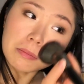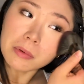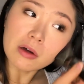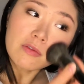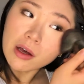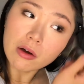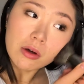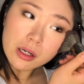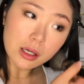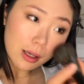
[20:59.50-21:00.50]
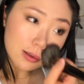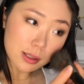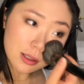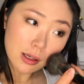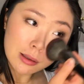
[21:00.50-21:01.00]
Buff out any
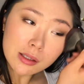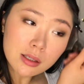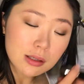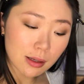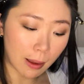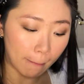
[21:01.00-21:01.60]
excess.